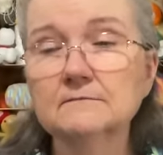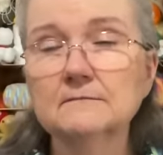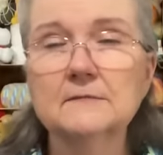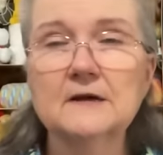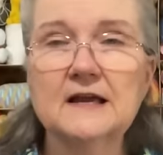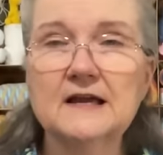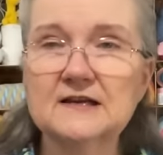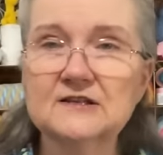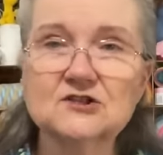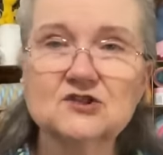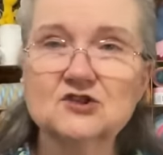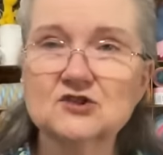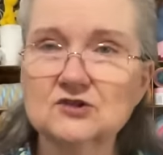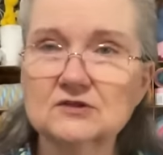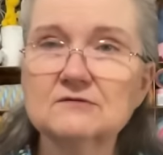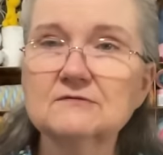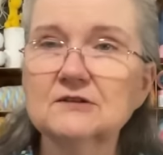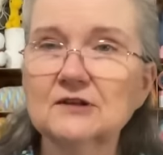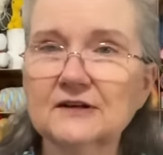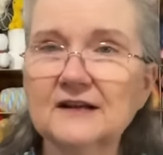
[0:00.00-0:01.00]

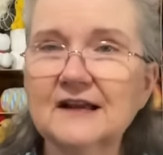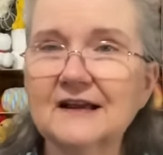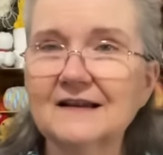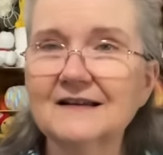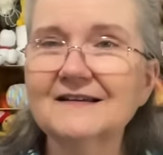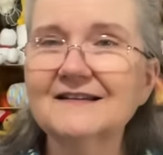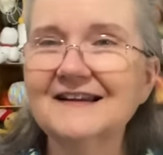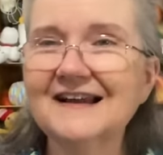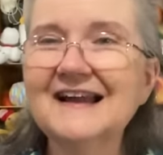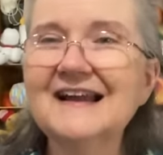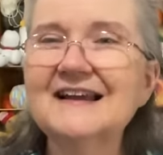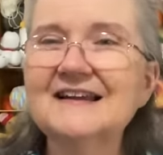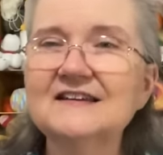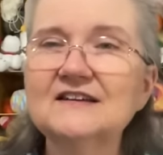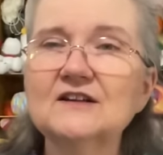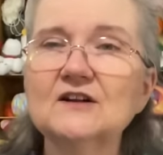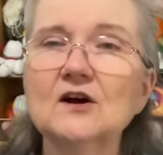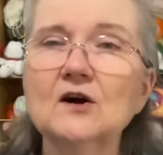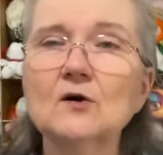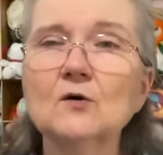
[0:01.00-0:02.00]
ish looking,
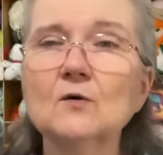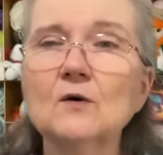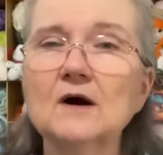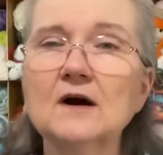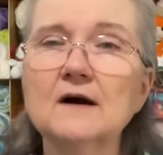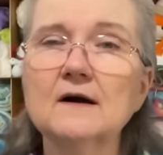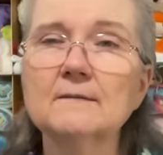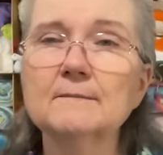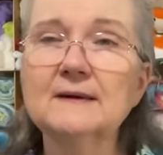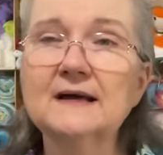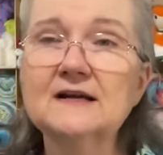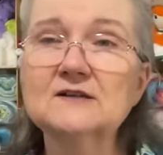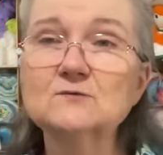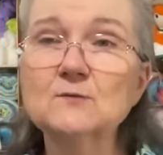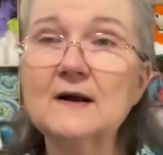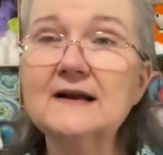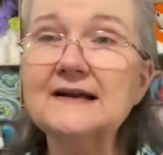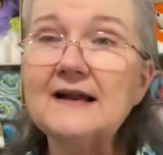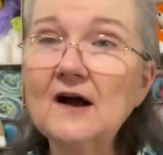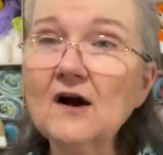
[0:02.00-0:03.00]
you know, because
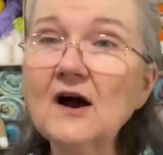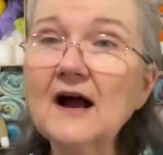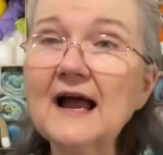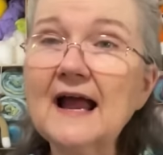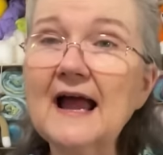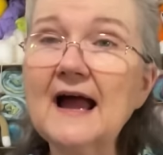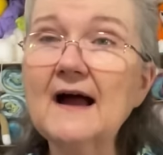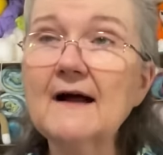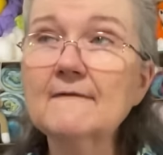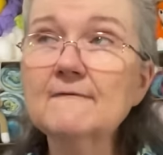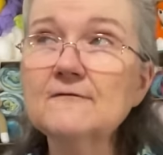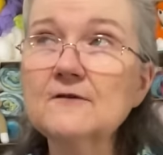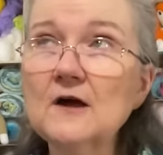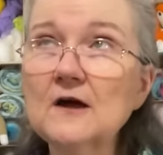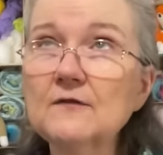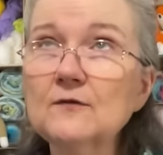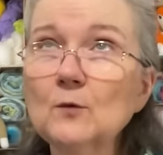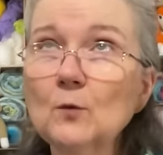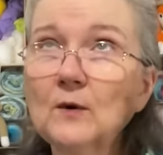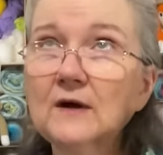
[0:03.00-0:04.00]
right now I have,
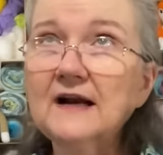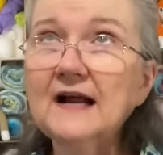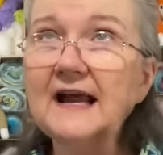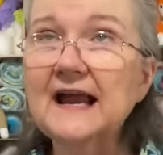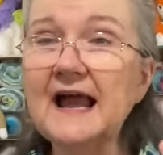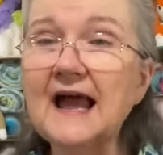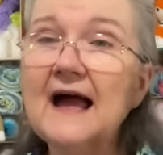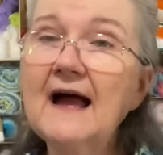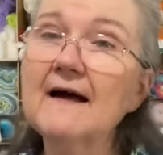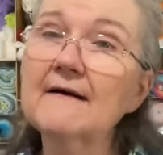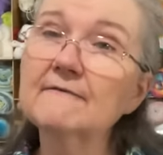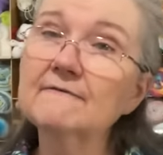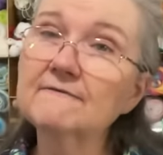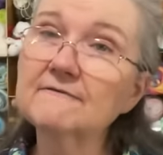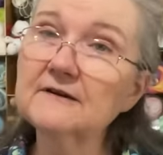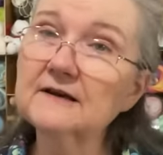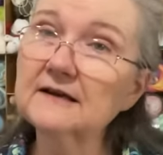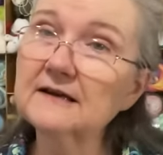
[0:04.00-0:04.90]
the one I have